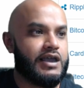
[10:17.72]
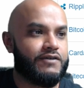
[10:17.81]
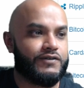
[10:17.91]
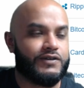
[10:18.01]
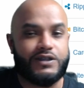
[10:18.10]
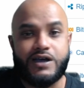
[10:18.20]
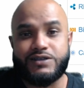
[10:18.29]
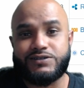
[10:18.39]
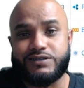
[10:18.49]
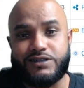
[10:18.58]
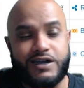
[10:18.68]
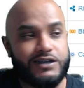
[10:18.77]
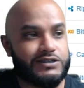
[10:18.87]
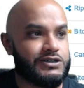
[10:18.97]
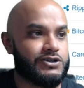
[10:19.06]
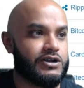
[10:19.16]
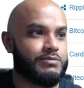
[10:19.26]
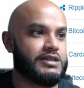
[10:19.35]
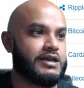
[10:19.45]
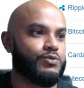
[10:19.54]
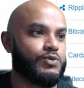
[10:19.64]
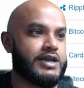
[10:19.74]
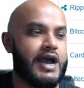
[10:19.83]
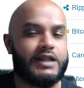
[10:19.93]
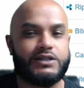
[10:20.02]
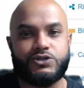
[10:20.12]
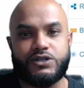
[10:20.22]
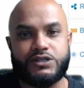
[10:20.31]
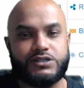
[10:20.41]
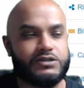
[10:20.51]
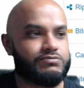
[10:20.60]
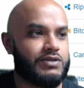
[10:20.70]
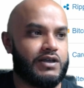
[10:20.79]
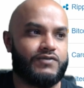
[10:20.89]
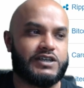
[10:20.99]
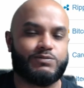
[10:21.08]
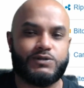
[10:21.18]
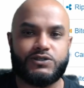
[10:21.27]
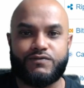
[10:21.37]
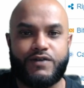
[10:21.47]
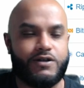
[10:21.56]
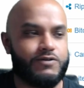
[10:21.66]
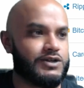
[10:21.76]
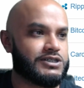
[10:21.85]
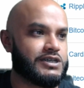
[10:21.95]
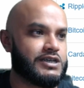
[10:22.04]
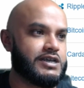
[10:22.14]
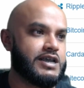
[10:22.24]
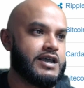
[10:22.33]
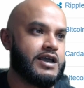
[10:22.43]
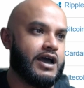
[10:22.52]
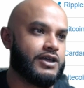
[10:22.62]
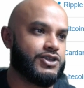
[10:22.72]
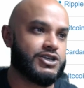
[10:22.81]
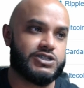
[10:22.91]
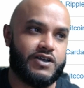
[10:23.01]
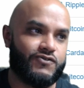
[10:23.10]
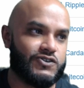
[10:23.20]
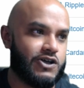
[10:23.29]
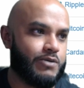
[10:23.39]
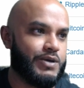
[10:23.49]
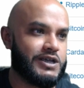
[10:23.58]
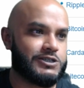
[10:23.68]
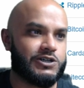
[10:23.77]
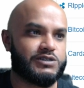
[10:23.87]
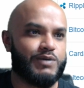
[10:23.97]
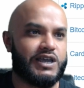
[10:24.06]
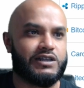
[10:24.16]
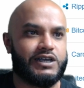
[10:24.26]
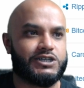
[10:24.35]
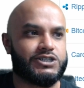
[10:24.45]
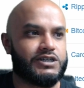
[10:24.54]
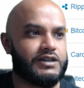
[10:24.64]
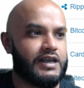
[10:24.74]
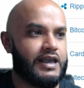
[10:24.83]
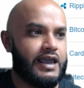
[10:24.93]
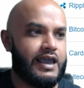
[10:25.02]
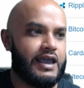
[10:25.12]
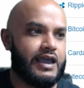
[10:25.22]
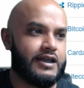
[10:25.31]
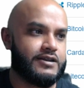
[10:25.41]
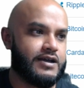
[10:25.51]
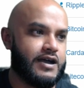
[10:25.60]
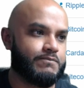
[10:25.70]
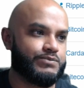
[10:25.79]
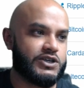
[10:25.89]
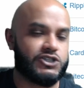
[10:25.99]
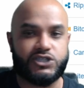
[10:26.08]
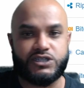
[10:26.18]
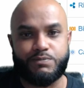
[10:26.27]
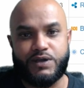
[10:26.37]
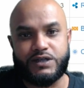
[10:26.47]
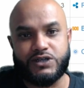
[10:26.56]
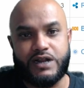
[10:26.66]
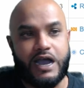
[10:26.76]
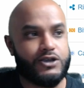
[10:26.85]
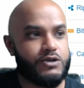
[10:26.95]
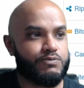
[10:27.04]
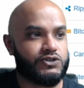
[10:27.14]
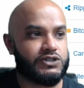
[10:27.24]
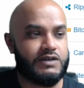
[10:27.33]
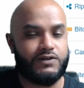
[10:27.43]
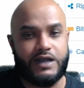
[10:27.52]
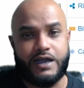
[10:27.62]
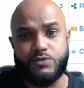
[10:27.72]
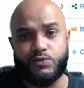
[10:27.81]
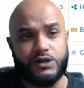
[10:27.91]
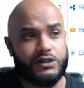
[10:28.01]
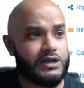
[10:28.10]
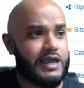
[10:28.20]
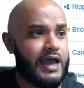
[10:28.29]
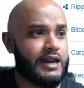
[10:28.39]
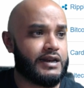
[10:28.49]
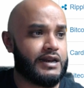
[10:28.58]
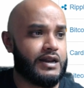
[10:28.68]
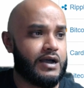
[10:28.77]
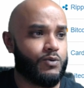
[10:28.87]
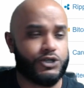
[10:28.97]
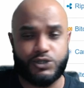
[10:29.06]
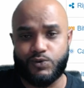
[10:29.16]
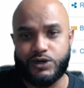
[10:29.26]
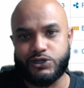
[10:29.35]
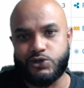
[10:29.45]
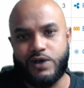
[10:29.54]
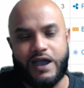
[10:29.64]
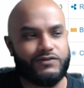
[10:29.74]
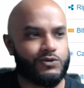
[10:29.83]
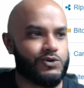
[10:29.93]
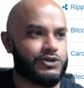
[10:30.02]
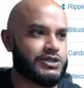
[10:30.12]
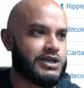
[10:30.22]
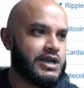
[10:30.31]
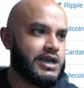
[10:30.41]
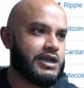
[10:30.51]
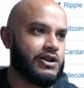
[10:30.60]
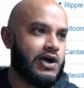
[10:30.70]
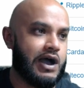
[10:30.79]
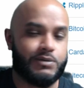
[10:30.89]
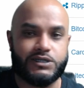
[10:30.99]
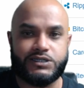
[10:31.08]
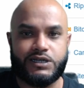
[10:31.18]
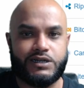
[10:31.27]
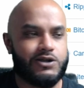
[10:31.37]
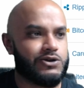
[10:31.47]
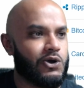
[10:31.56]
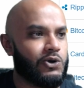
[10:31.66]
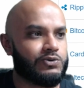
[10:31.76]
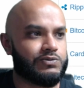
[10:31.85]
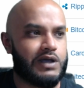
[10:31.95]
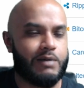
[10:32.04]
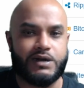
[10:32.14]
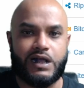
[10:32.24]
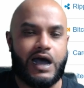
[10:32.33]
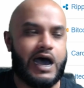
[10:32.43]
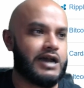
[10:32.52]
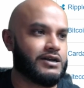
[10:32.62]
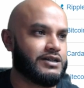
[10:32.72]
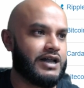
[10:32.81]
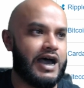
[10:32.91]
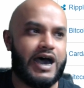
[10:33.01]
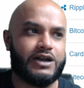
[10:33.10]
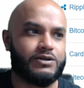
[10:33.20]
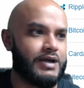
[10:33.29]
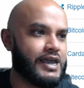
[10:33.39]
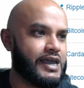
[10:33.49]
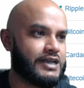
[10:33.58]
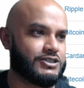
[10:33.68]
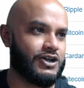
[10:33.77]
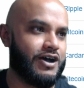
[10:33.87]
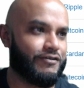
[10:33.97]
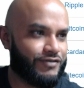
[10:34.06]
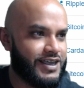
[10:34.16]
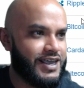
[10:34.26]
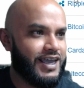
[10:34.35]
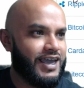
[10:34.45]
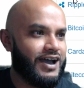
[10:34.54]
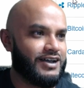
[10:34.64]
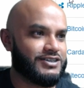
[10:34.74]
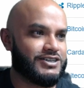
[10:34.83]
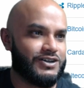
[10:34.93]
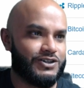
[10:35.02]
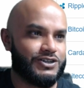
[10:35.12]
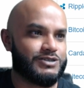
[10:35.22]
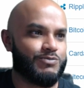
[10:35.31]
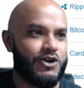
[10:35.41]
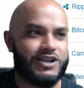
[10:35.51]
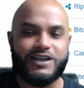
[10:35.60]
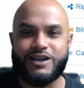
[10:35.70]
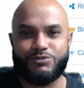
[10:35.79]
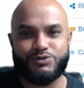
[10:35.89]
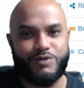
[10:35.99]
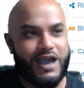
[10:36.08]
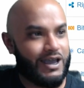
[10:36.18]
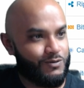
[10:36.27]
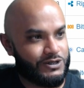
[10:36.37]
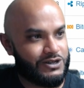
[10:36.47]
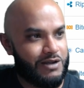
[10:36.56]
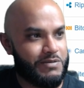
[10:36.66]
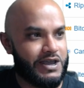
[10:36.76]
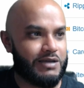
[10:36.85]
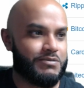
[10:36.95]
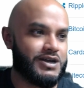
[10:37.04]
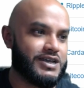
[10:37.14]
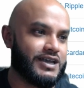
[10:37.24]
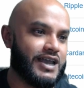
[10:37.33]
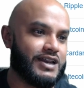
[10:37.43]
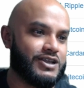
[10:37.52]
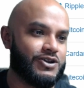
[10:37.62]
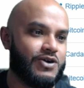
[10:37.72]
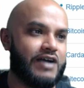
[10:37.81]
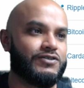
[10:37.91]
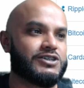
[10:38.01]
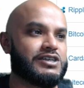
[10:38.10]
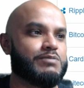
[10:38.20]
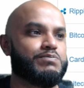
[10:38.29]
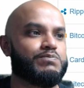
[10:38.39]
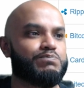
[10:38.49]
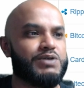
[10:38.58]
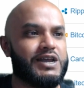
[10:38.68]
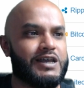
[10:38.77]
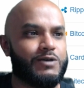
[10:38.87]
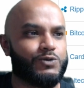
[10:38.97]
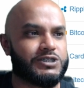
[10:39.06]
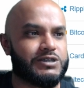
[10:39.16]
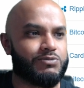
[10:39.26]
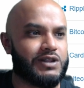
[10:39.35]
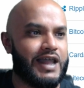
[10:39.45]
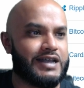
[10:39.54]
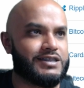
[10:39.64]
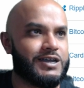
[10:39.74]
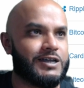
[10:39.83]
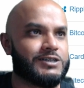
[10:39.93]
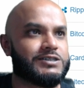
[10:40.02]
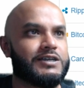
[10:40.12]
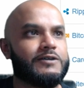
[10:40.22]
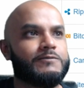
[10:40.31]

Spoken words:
if it does, it does. You know what I mean? That we got into this. Investments are very risky. This stuff is all based on speculation, and it just depends on how you perceive it, how you want to look at it, and what you want to do afterwards. I'm going to sit here and hold. I'm going to hodl my ass off until this market comes back and we start making money again. Obviously being hit with something like this